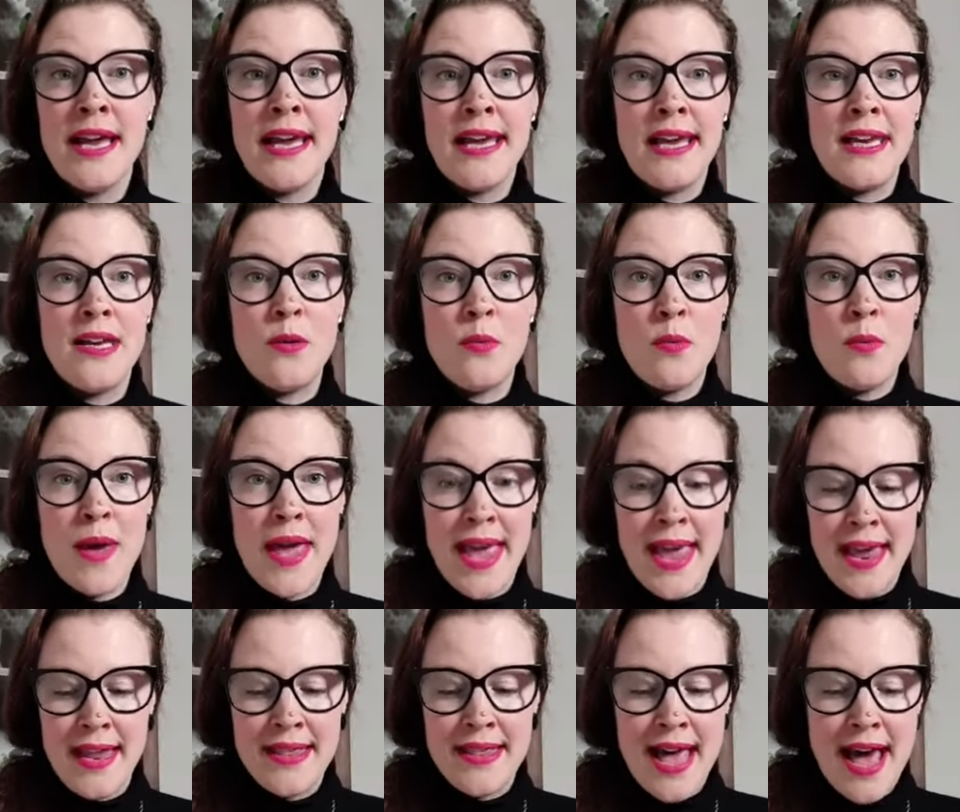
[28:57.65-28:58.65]
in a
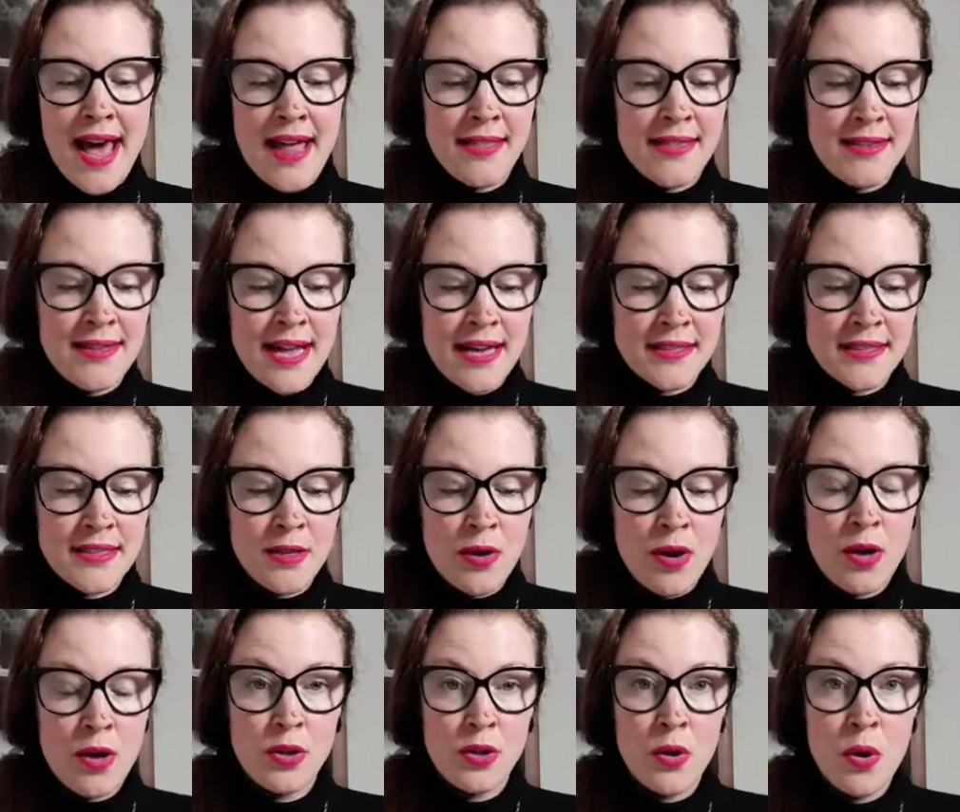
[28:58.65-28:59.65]
way that does
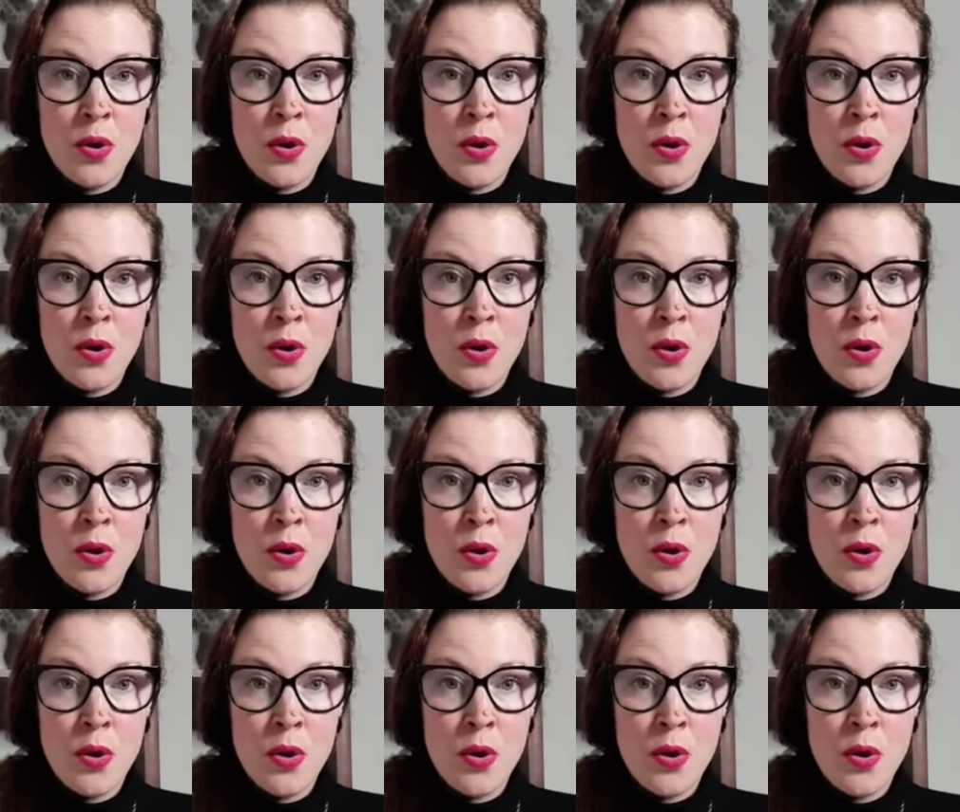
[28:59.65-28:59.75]
not